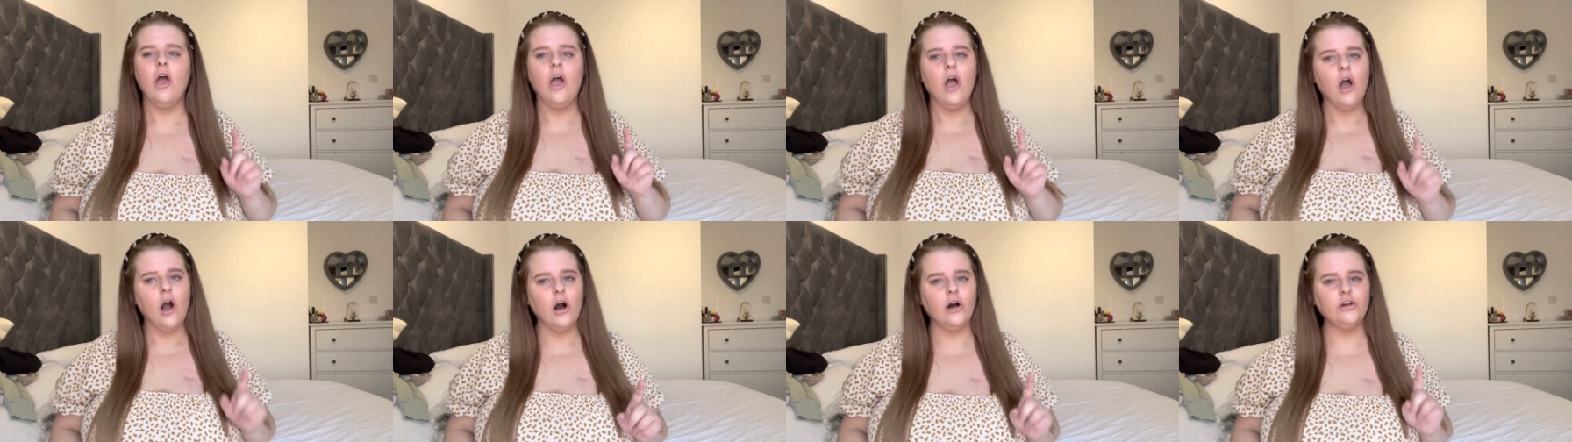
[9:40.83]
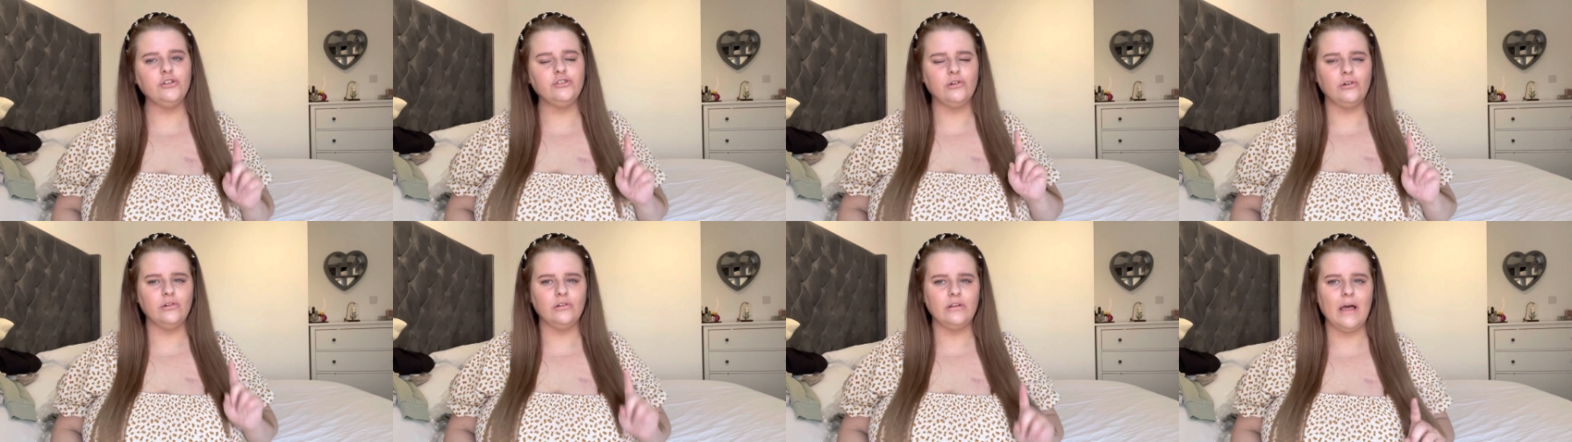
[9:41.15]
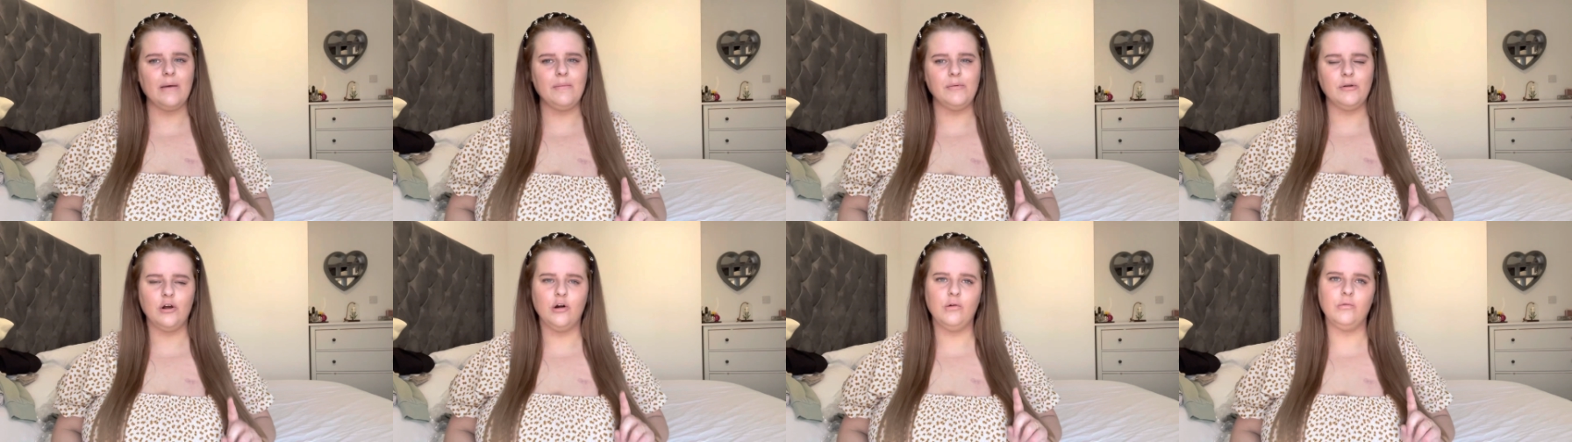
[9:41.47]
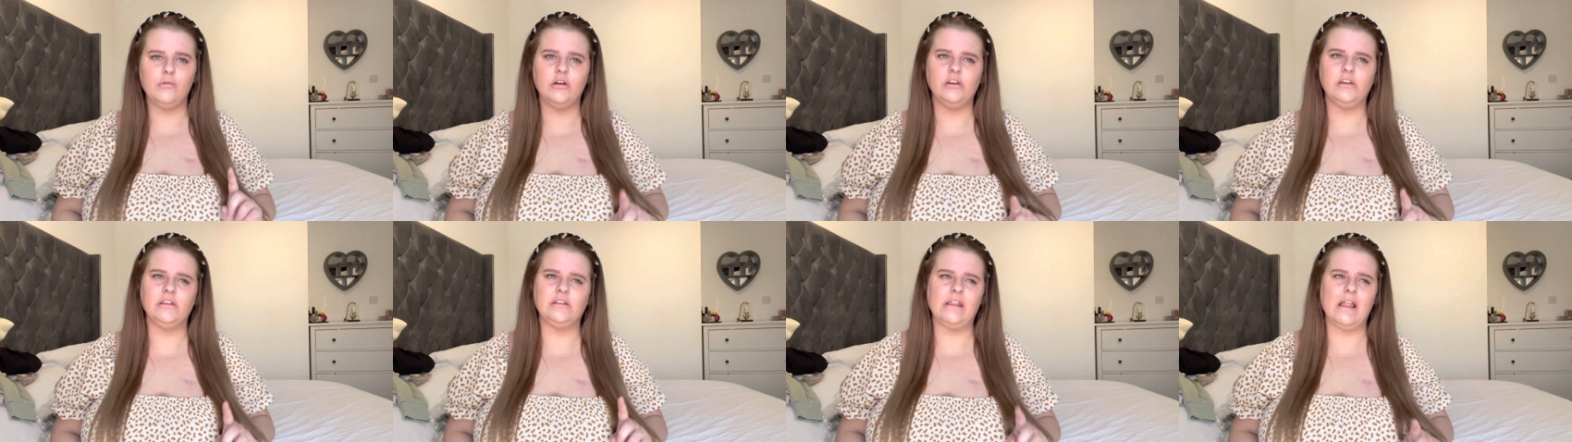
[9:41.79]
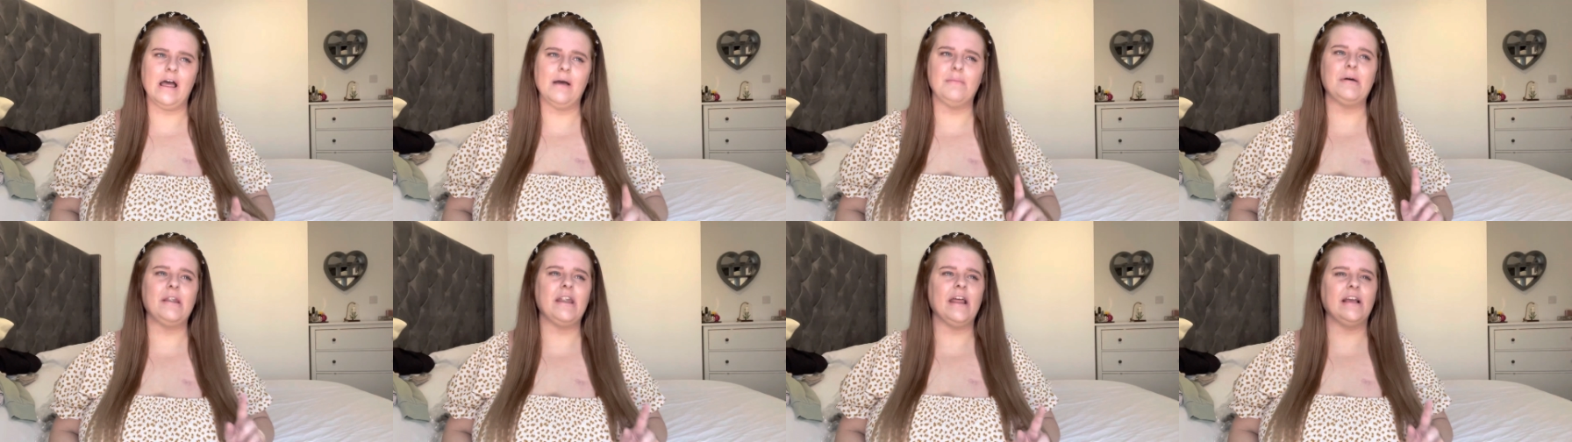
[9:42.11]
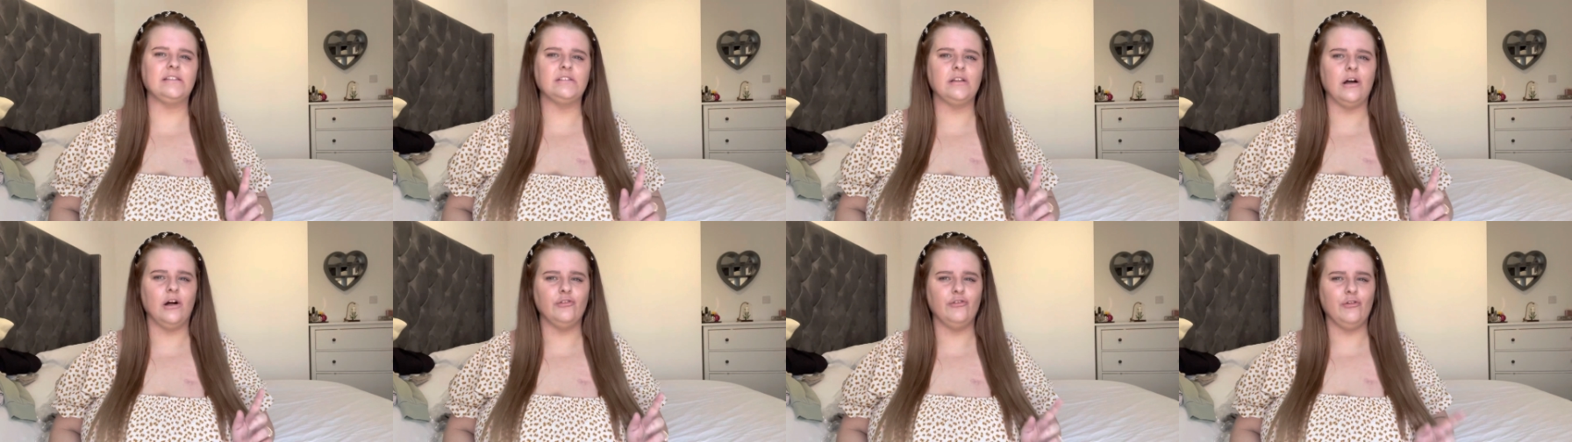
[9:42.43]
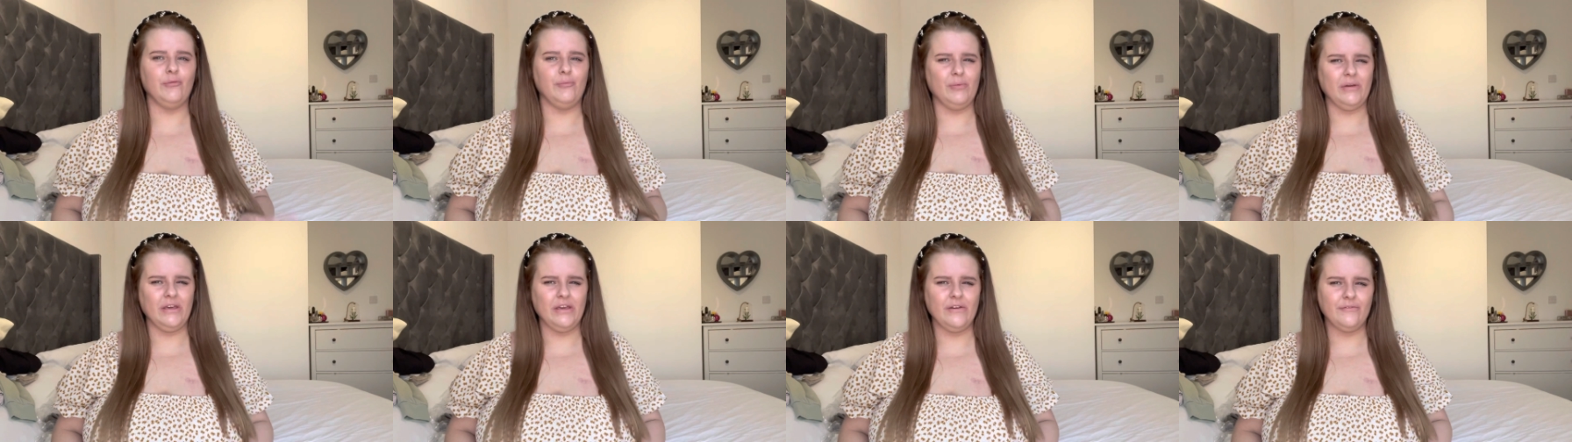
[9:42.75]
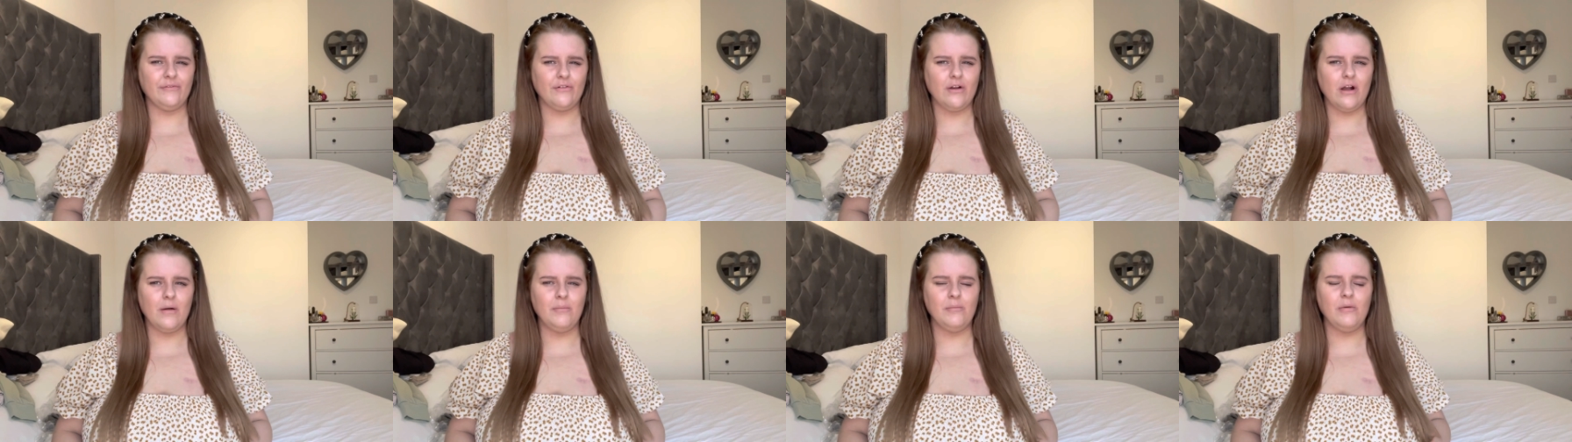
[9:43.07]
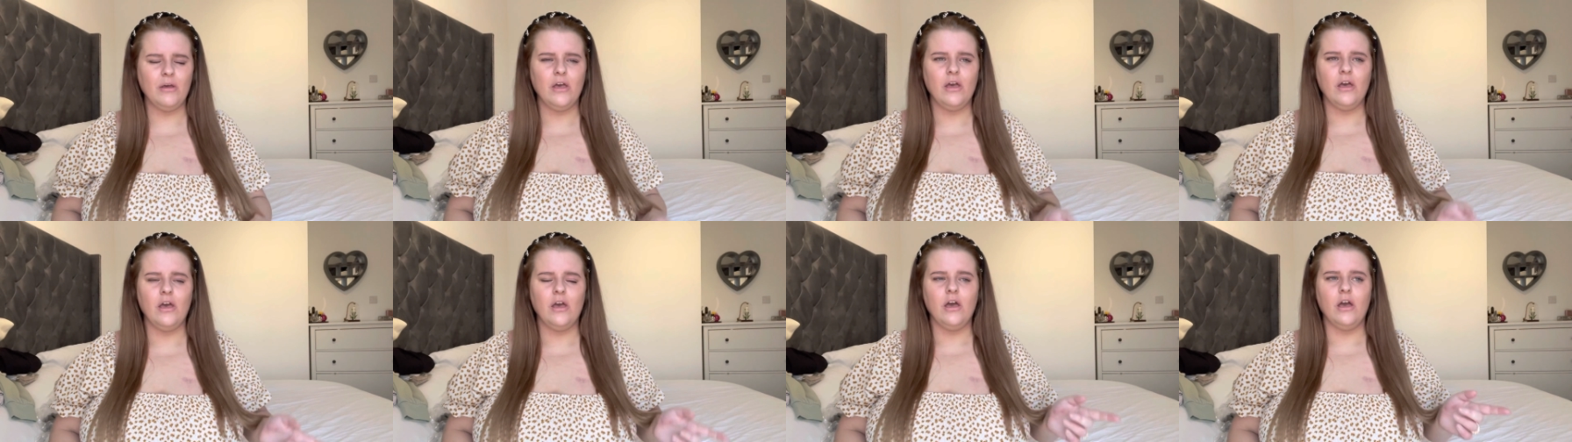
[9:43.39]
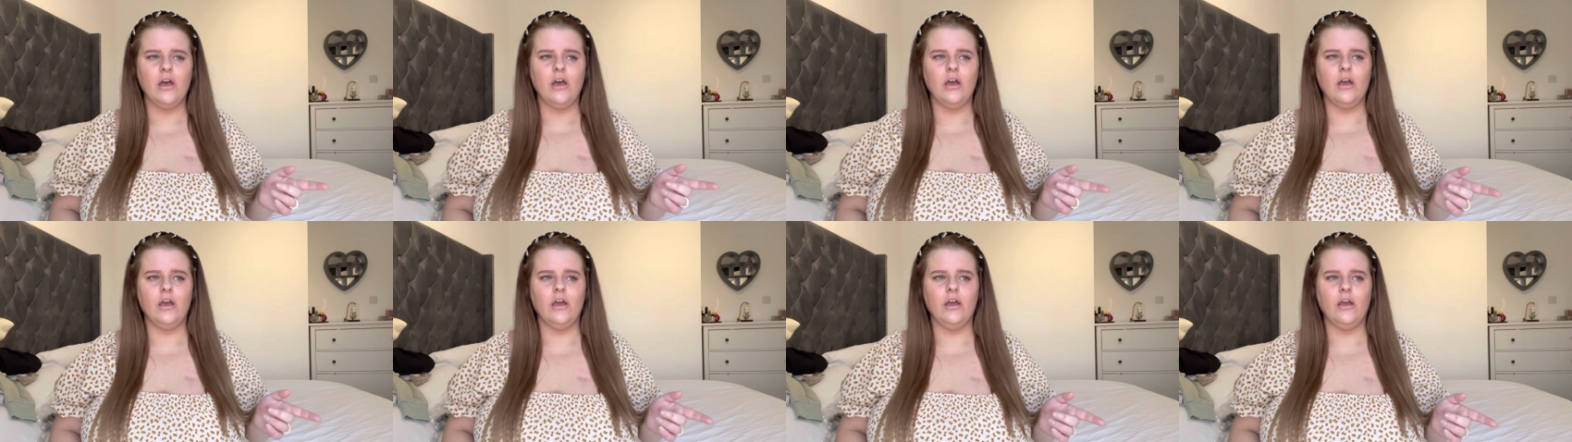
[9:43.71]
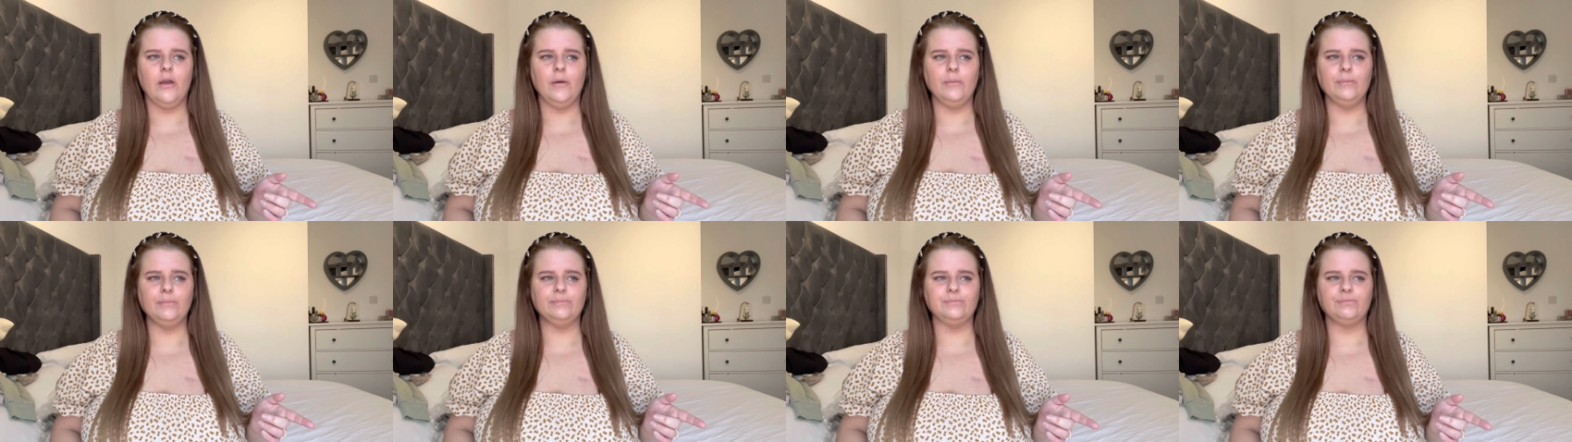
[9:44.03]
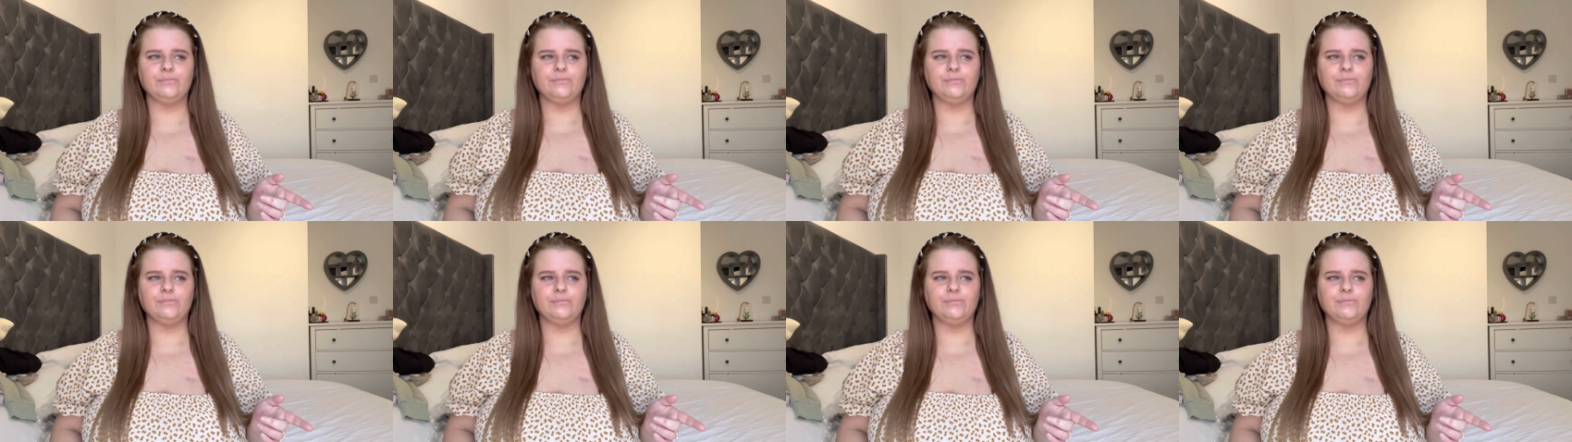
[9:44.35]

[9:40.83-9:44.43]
Also, let me know where you'd like my next haul to be from. Um,